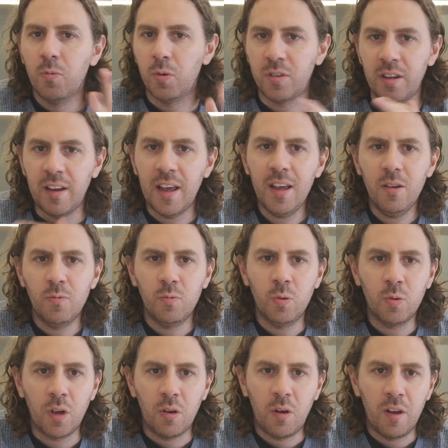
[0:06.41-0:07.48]
Well, today
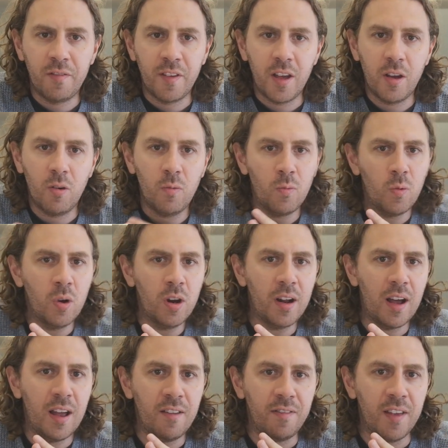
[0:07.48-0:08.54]
we'll go over
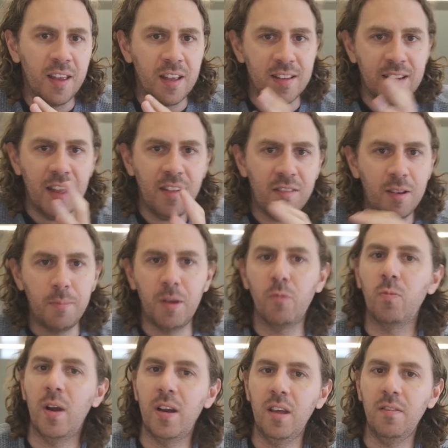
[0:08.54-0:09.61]
what I think it takes to be
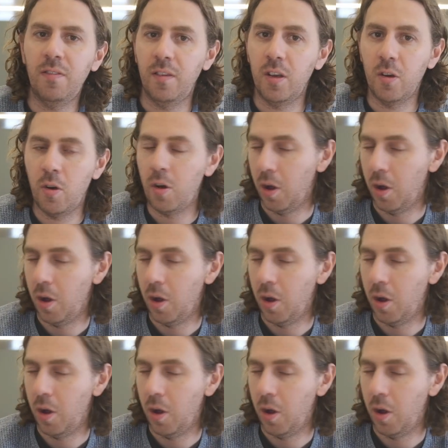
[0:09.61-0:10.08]
ready for your